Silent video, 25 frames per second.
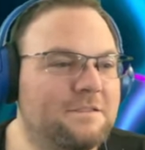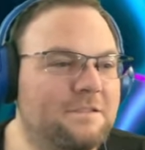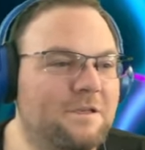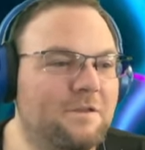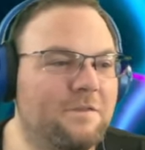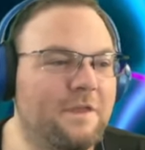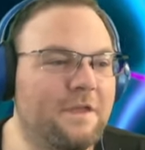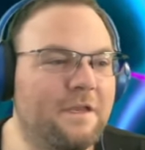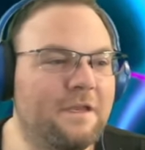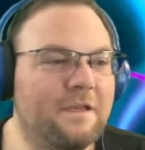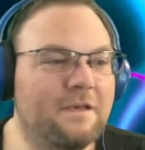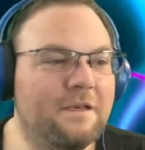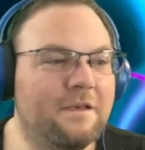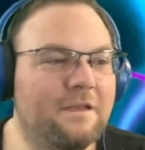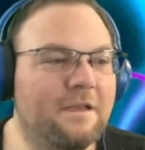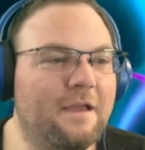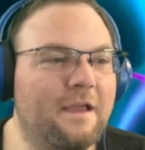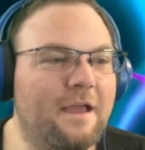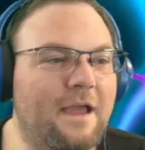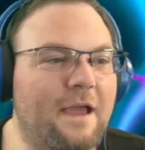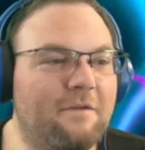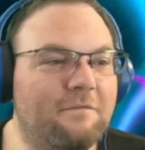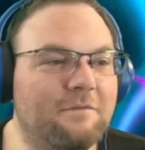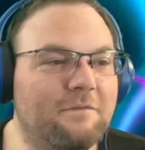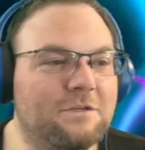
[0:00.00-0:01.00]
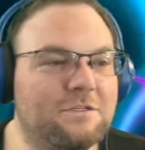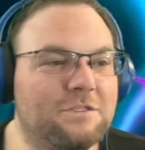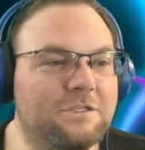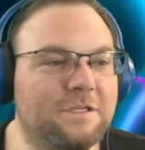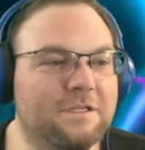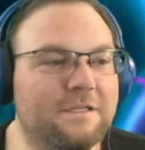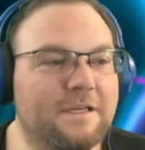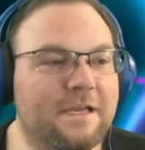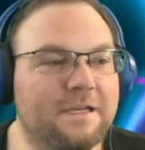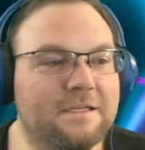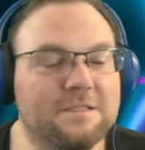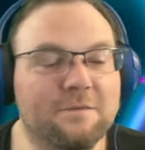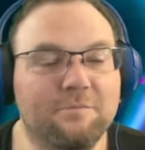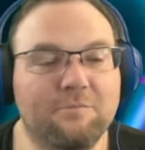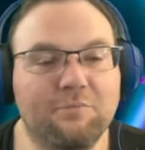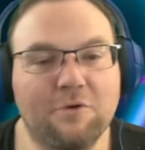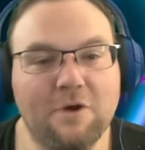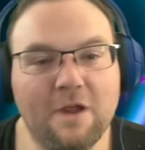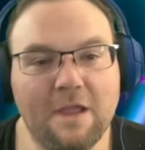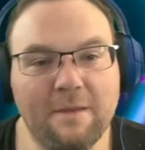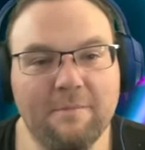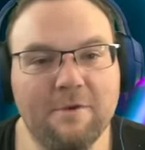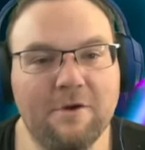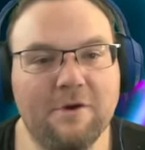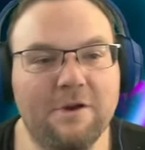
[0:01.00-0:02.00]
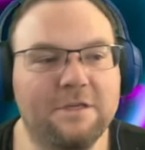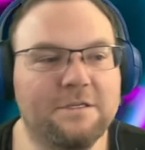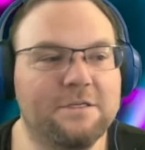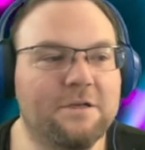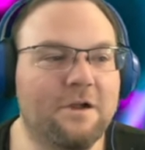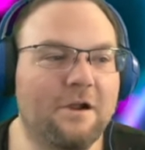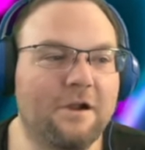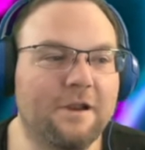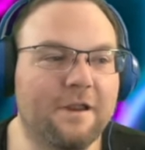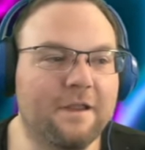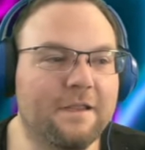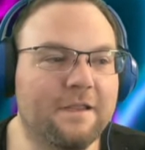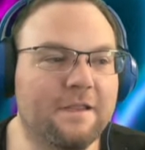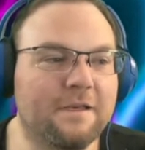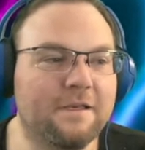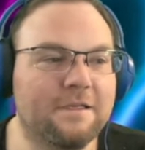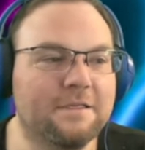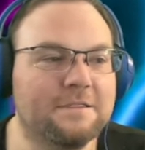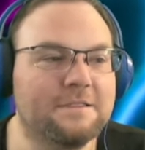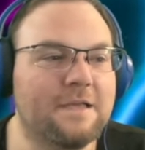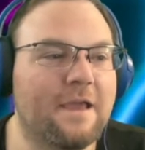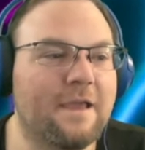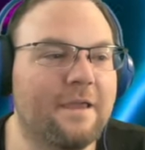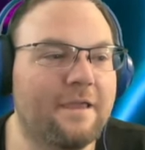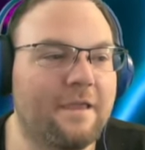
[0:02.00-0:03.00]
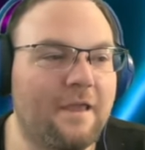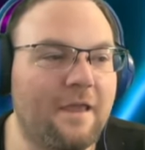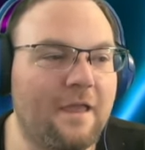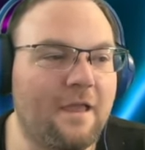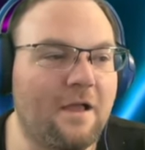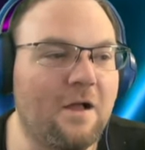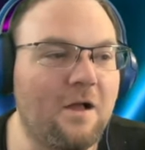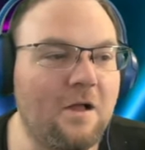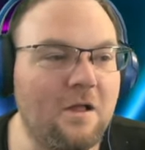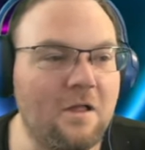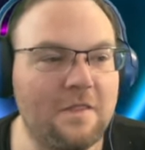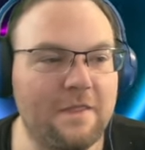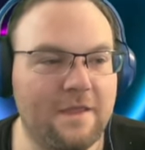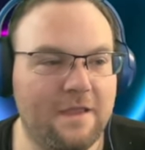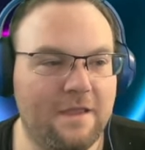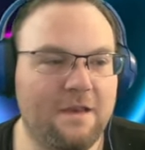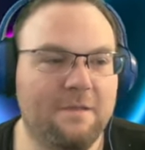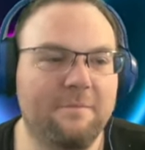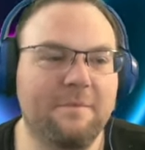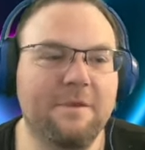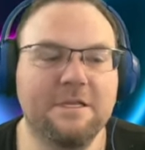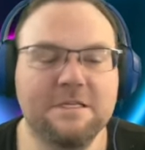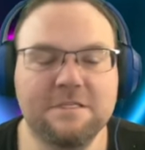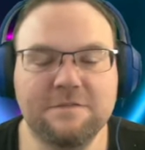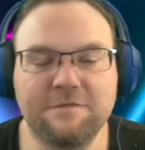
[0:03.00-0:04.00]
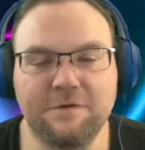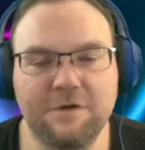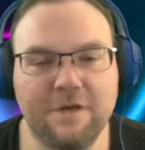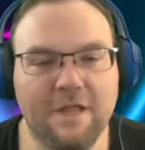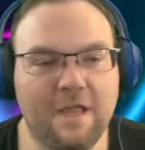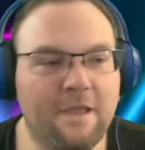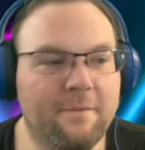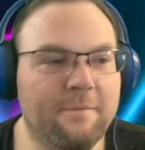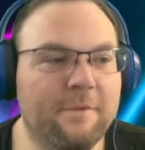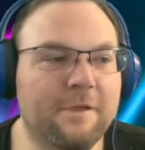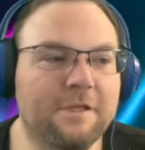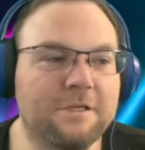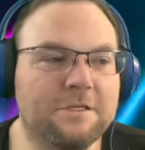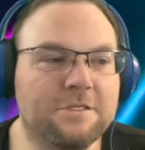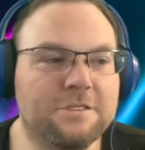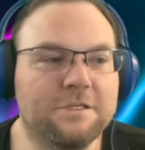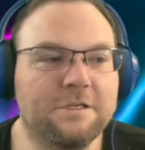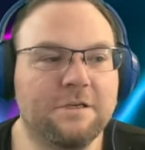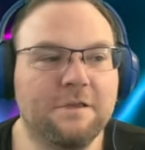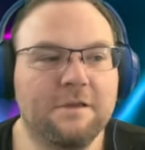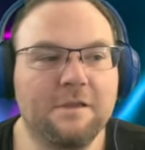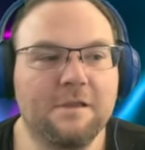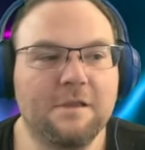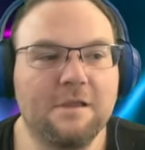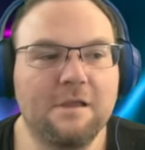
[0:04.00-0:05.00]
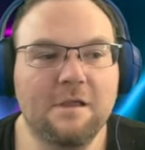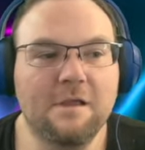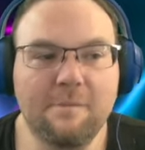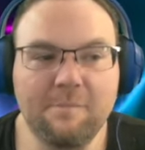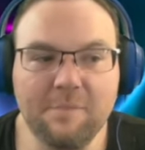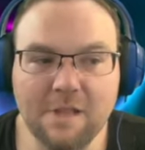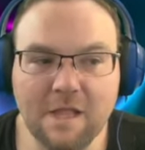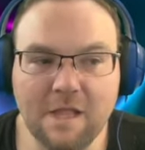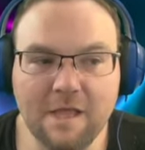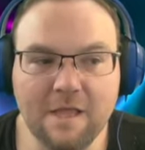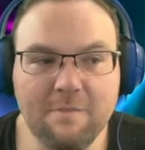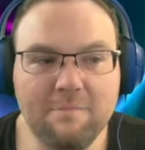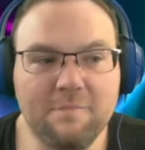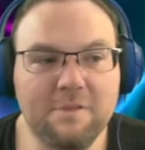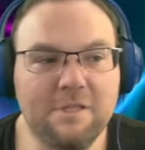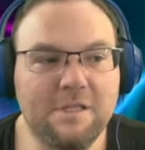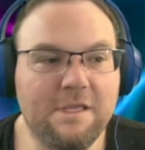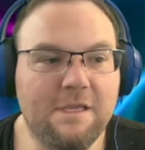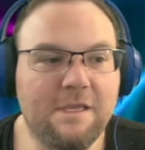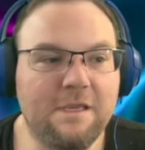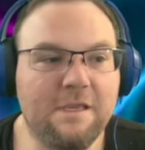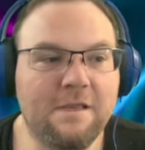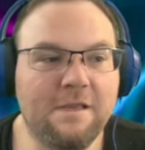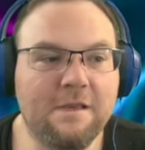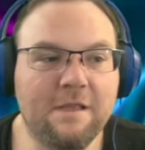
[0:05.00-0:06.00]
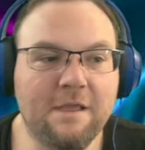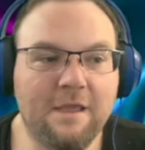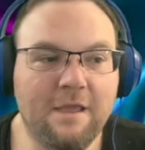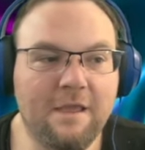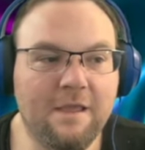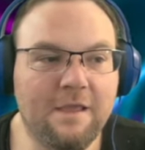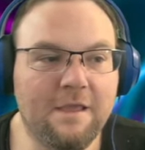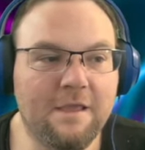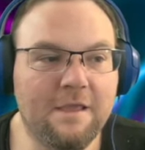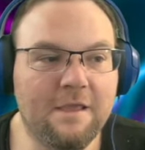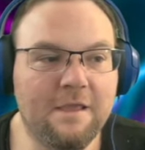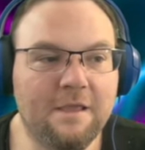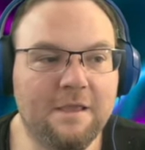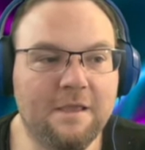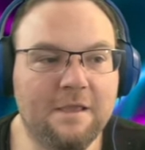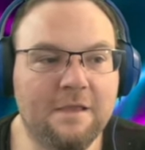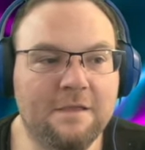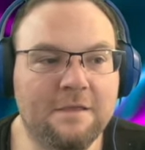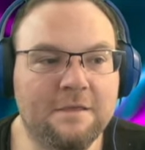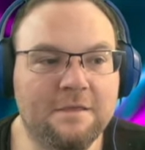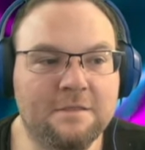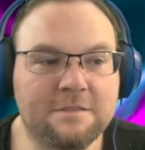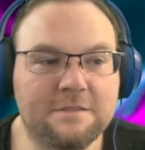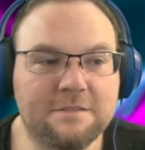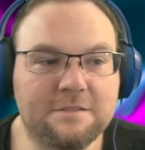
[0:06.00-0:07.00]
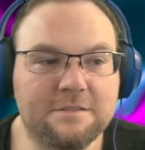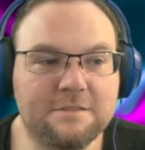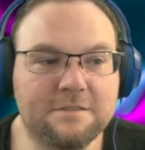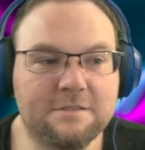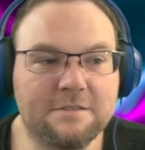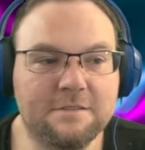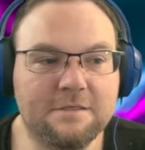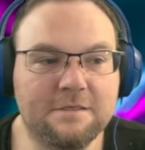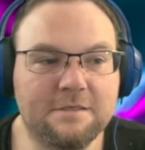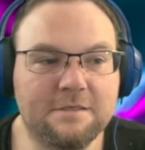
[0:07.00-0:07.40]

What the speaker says: So then after she attacks the primary target, can attack all the enemies for damage, apply a bleed, and